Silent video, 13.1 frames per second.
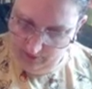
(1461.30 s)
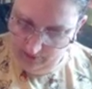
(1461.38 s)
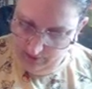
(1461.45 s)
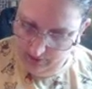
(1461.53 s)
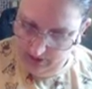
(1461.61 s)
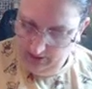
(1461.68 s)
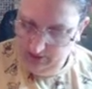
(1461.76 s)

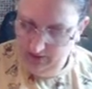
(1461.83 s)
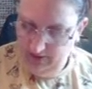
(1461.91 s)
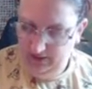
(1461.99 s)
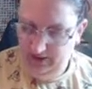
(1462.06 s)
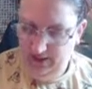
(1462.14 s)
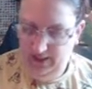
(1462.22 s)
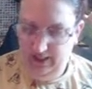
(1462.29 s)
things like
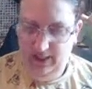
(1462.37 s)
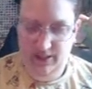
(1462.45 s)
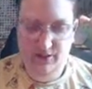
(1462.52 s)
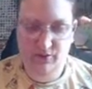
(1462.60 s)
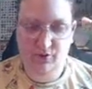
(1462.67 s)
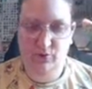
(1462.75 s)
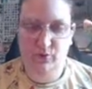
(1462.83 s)
that. I
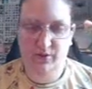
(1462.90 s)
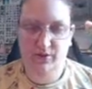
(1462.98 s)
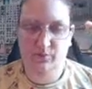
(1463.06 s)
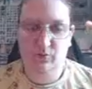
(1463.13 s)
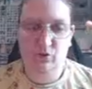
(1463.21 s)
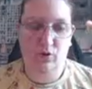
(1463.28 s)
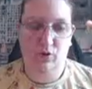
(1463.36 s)
just don't want
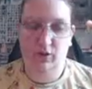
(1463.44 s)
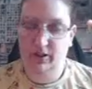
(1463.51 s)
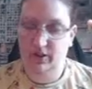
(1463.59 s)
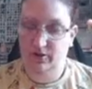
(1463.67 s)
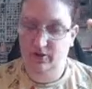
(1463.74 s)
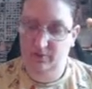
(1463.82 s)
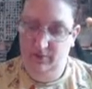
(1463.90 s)
them crawling
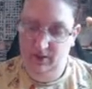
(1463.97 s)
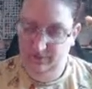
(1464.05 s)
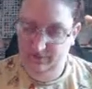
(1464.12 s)
on me.